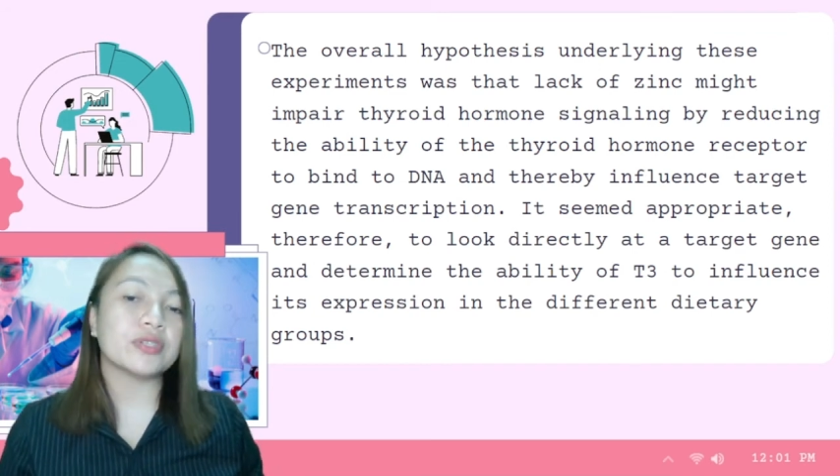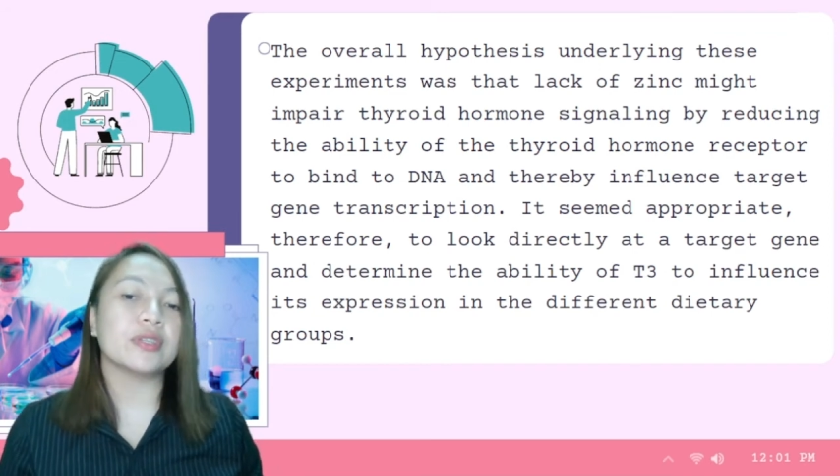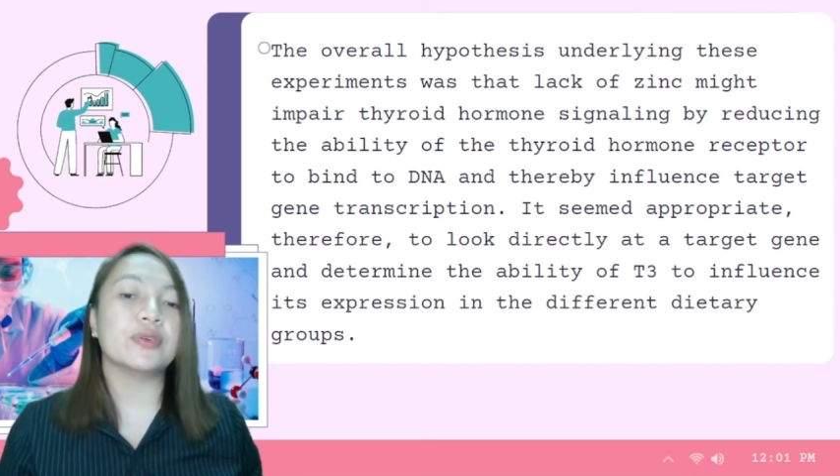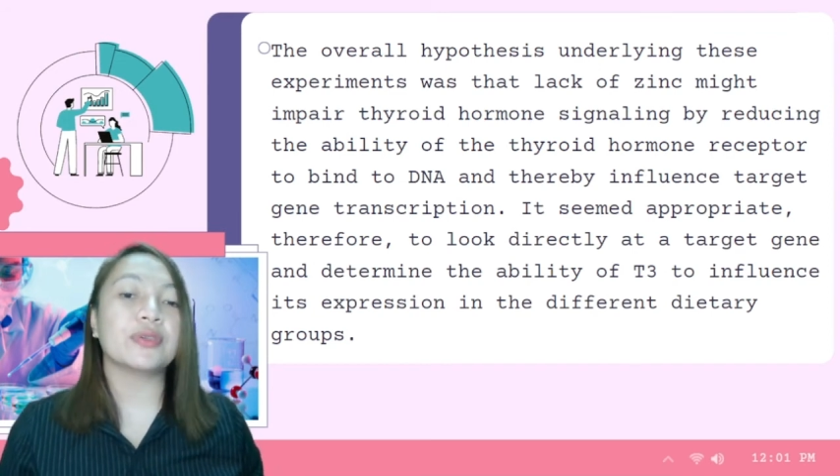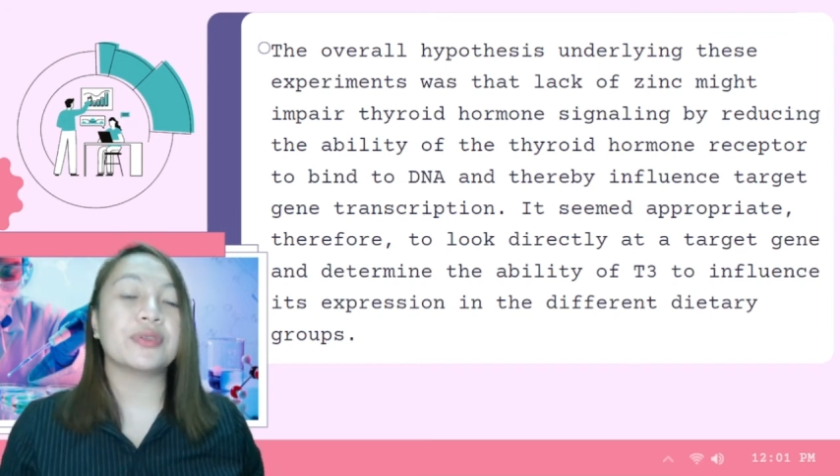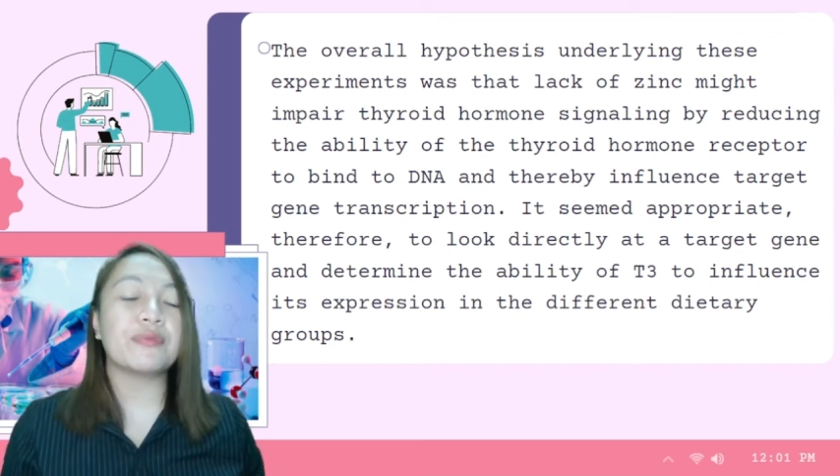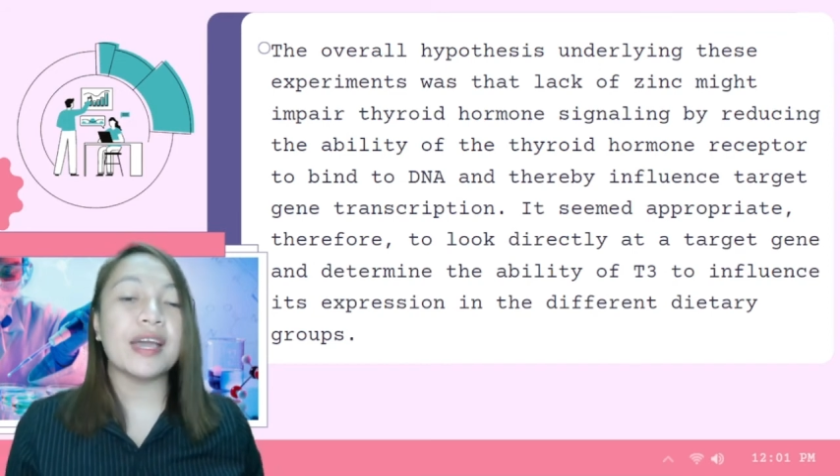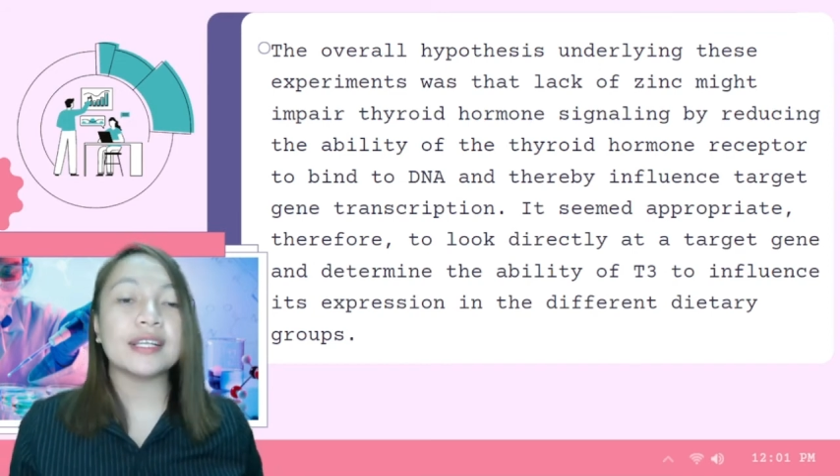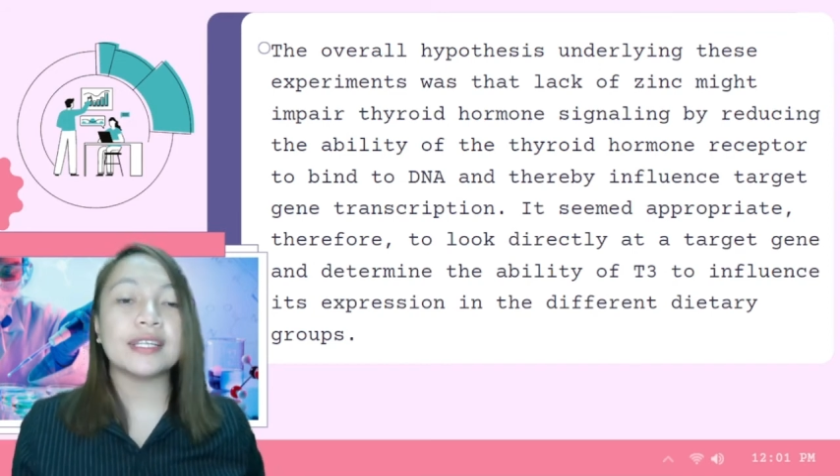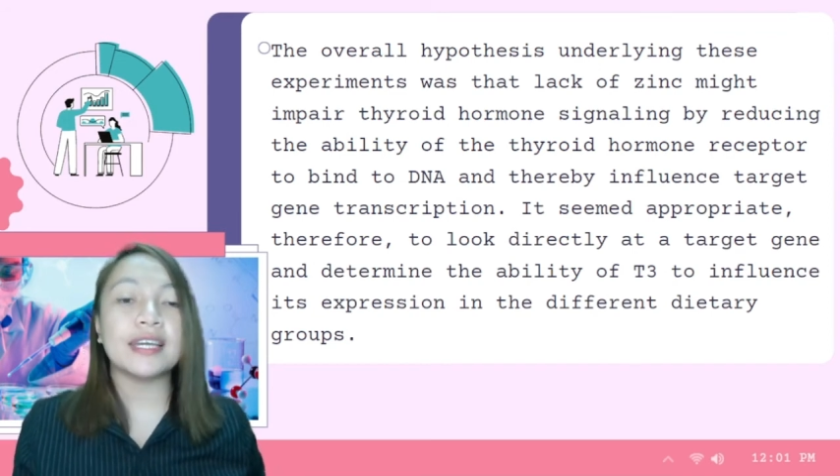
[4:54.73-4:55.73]
to look
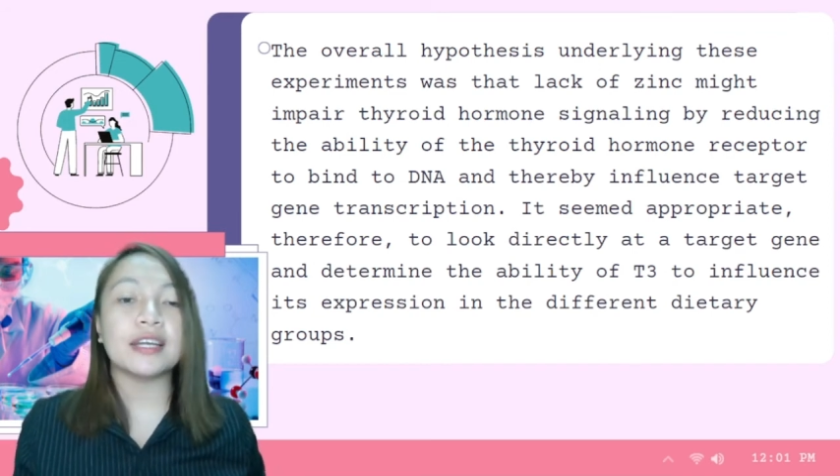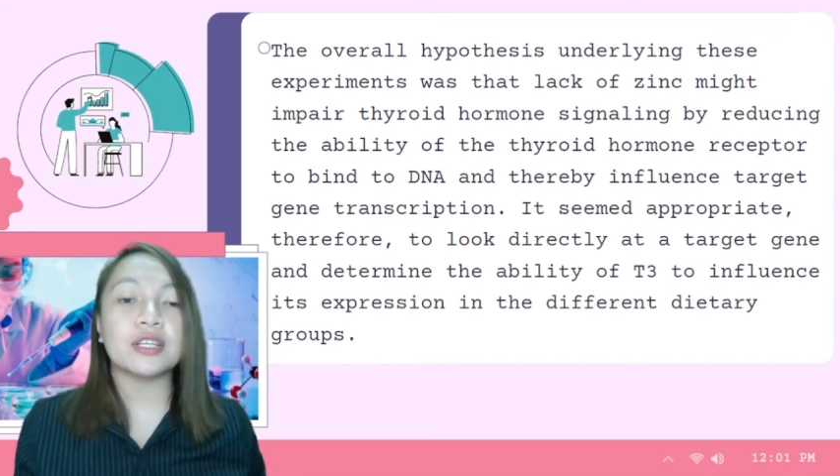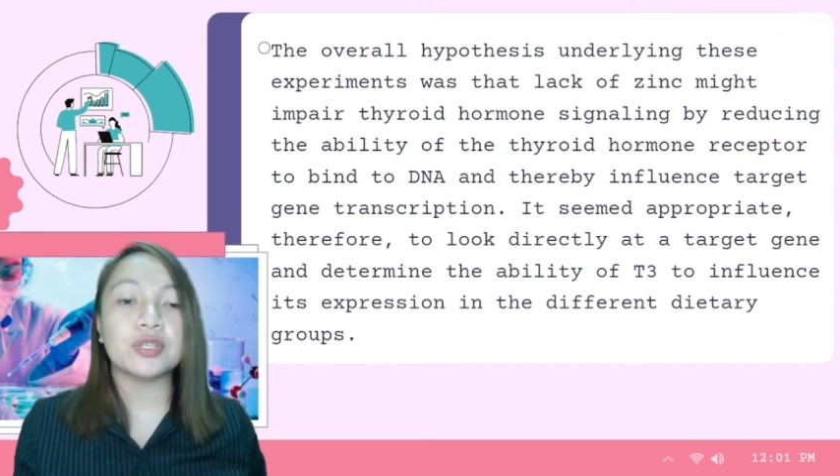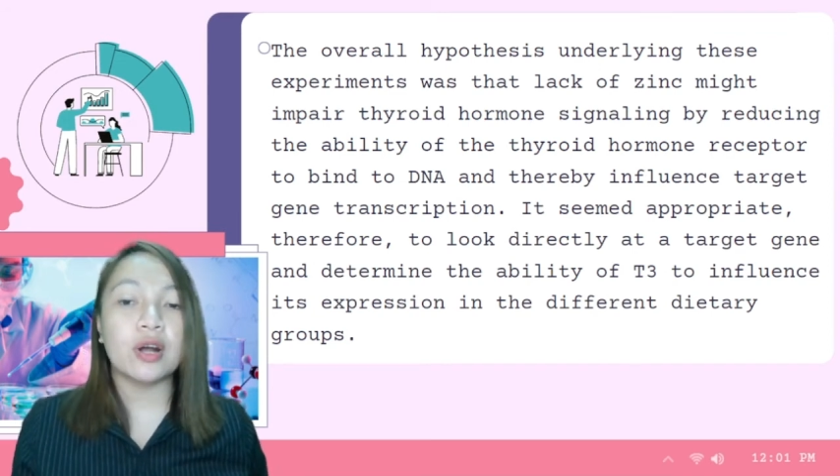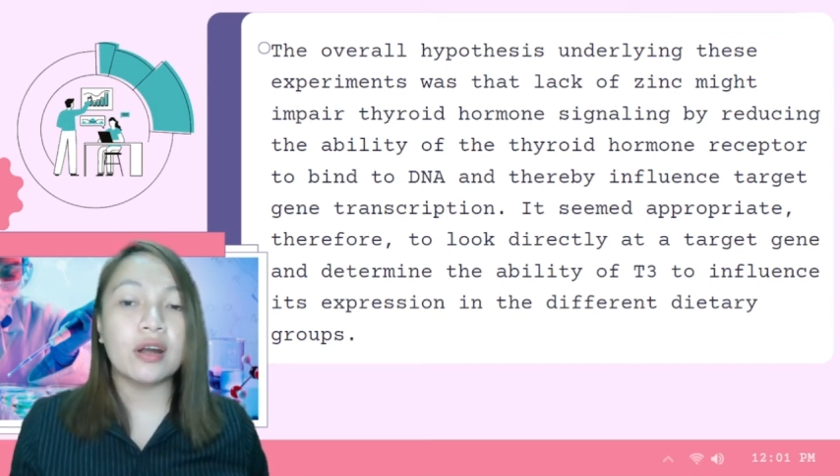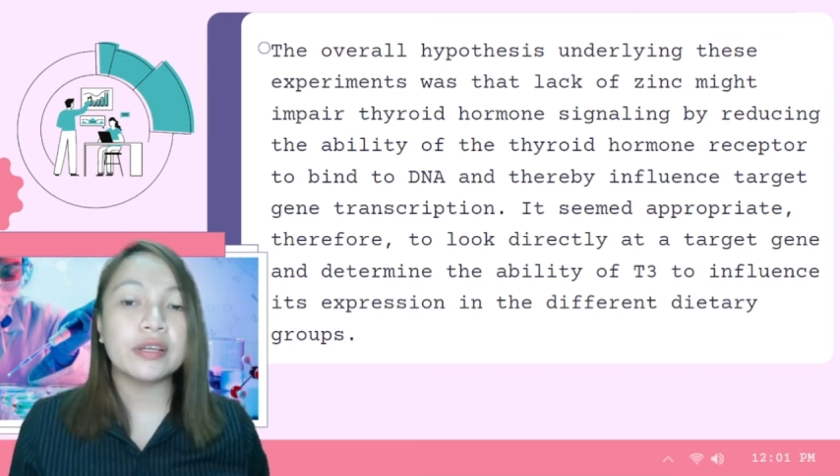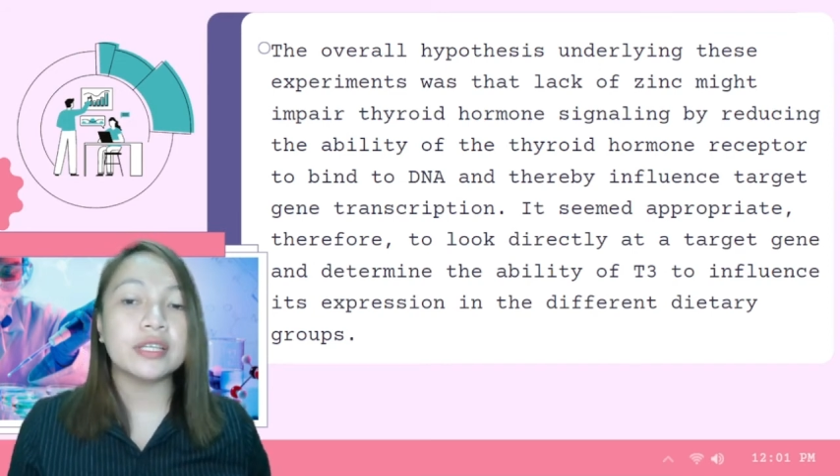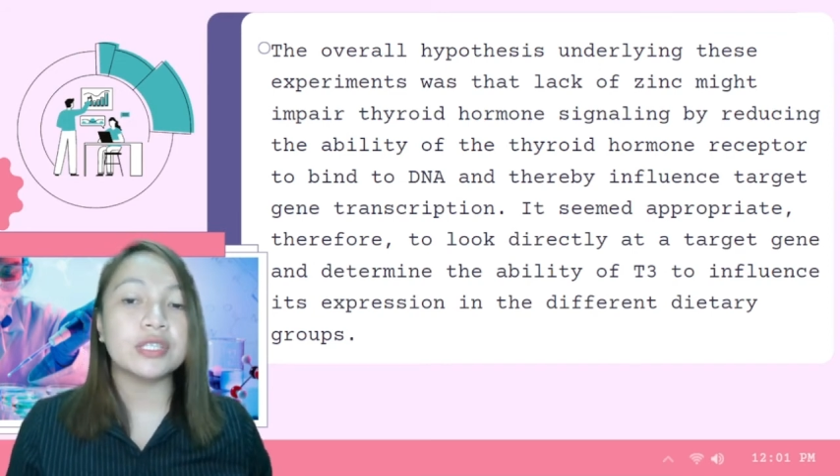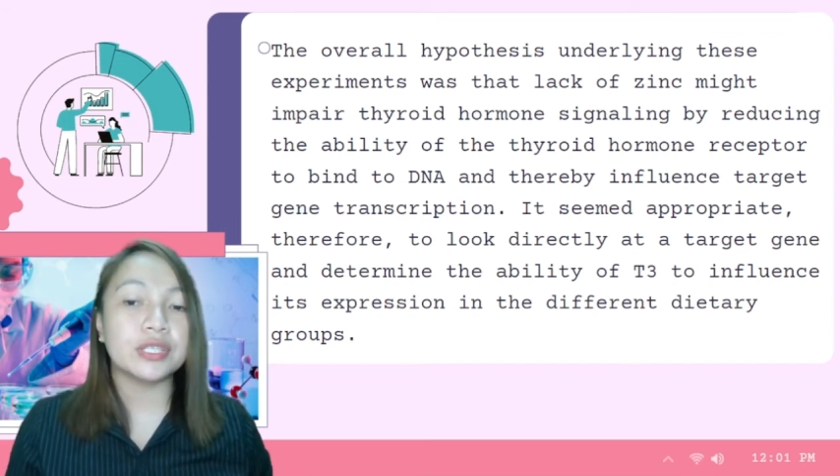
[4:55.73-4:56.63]
directly at a target